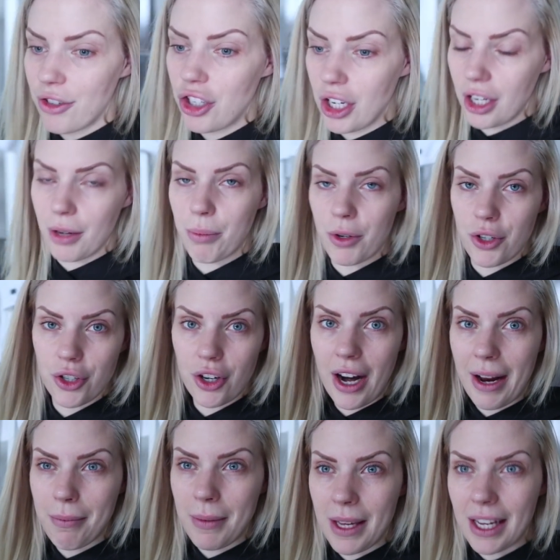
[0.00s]
if she could
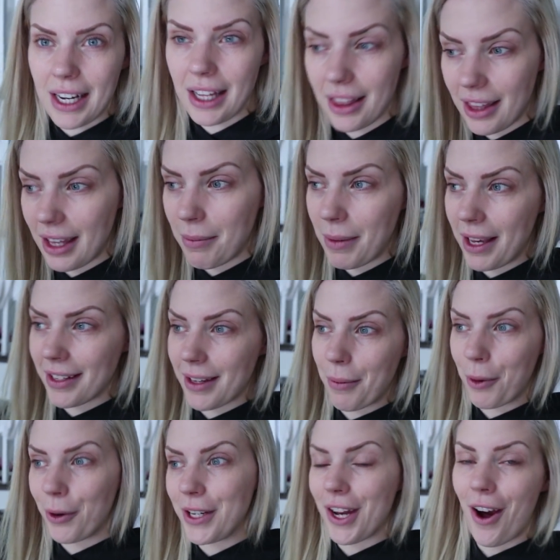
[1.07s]
prescribe me anything because I'm
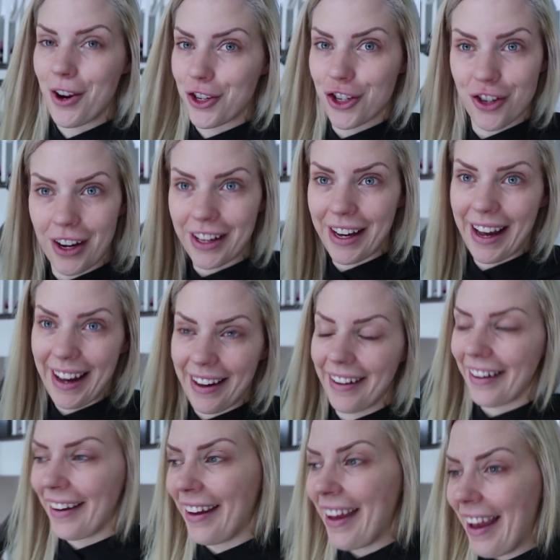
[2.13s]
going to Australia
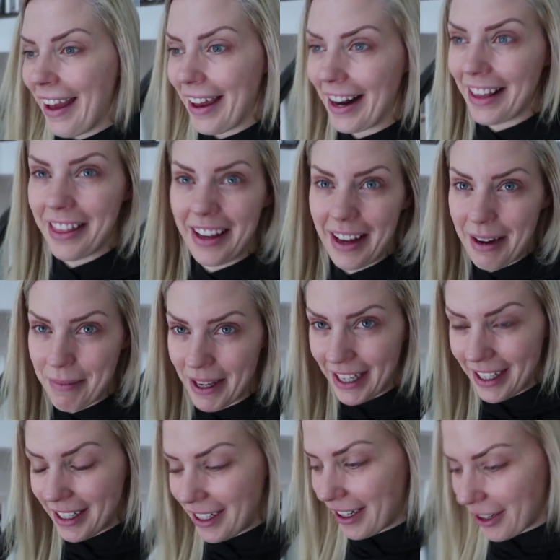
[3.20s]
and I think I'm
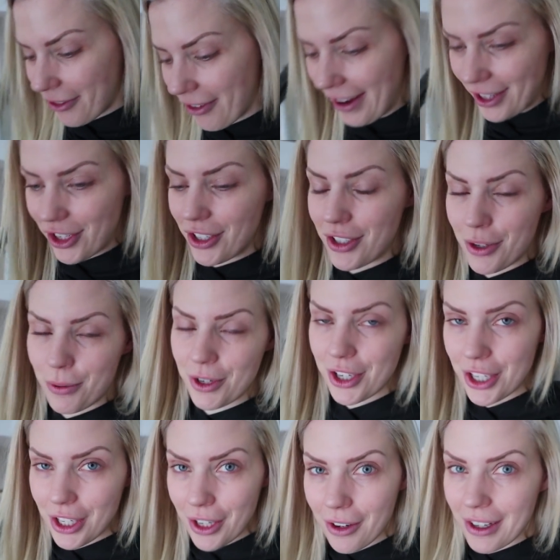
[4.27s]
getting an ear infection. So we're
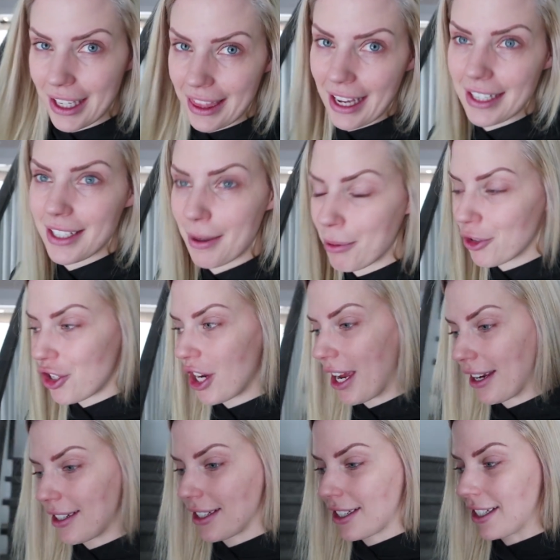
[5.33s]
just gonna go get that double
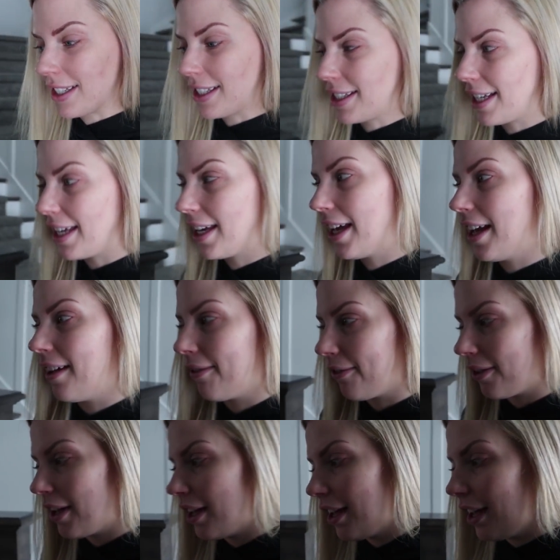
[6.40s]
checked to see
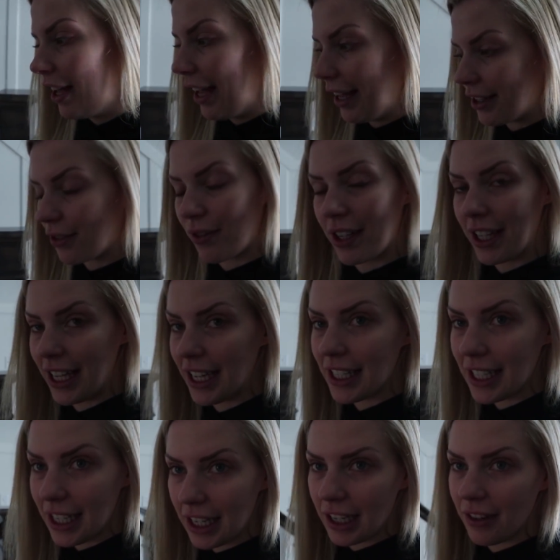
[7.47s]
if it really is
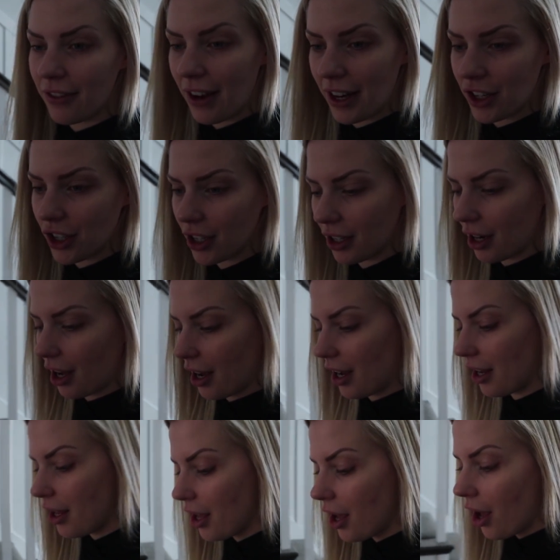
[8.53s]
an ear infection or
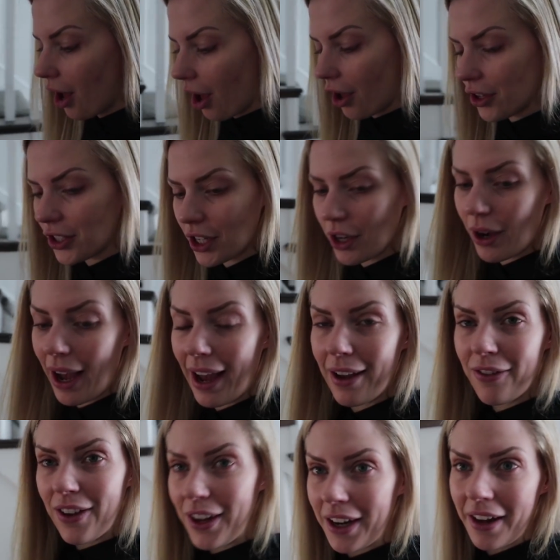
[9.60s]
not. Also, I
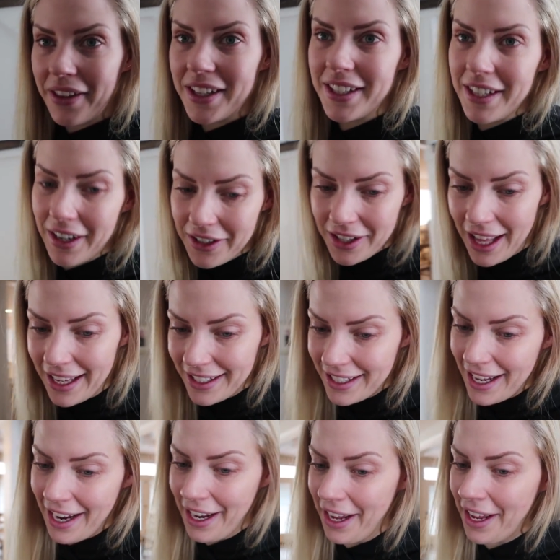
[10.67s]
fell down the stairs last
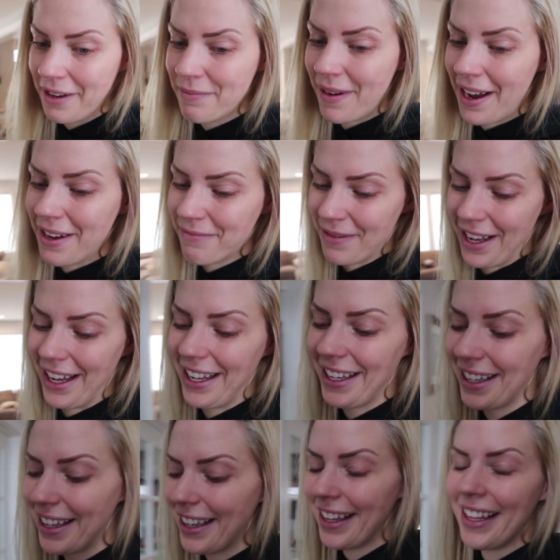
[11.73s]
night and my, my
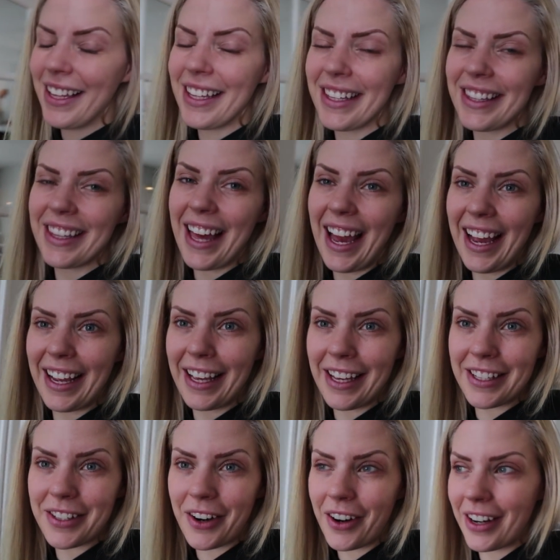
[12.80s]
leg
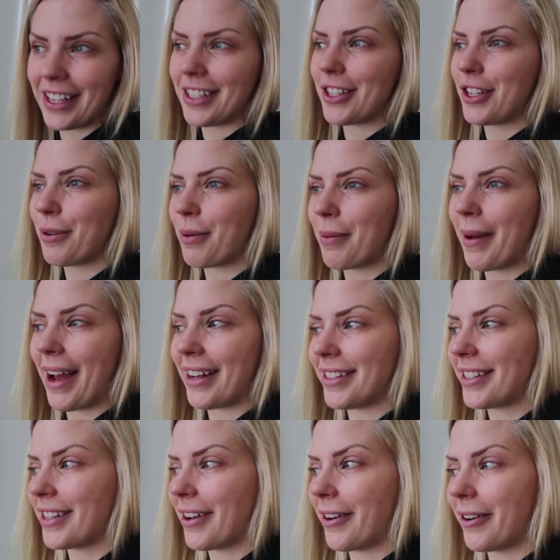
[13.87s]
is hurting super bad.
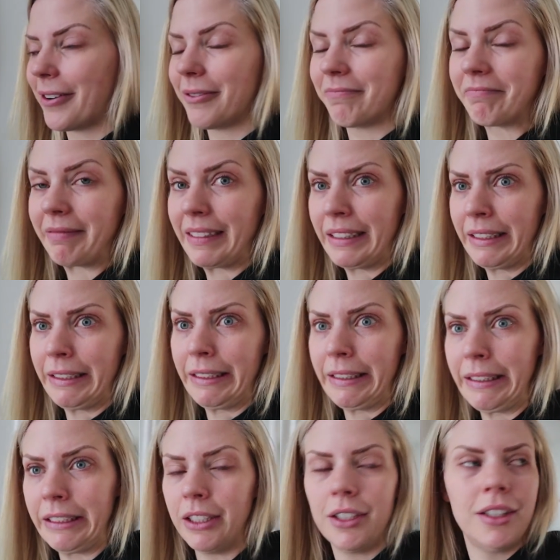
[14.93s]
So
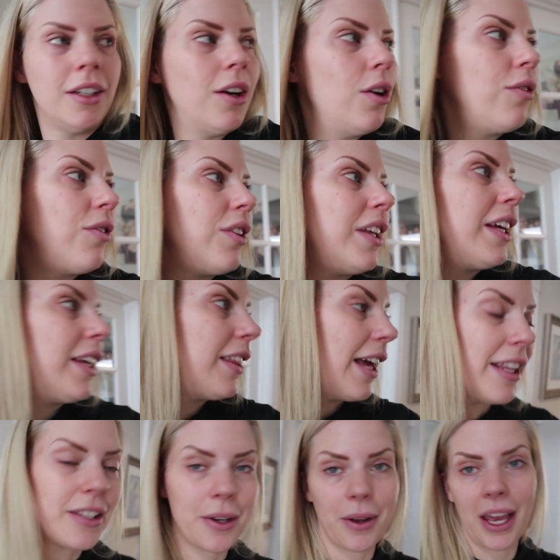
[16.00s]
hopefully
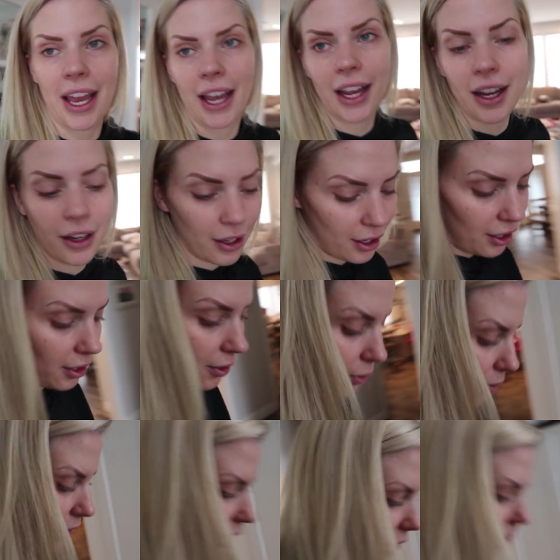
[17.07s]
that's okay.
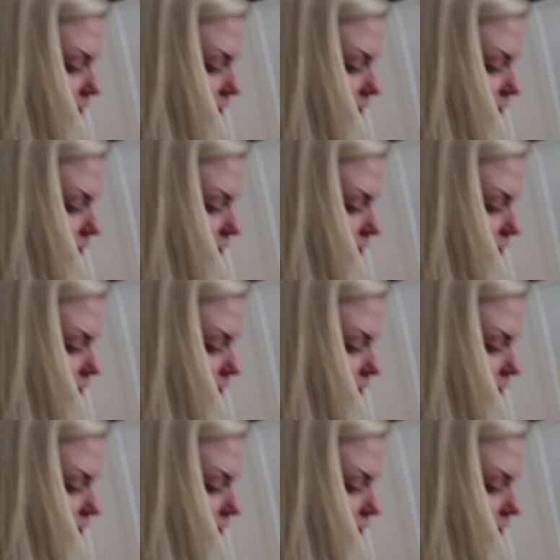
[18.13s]
We are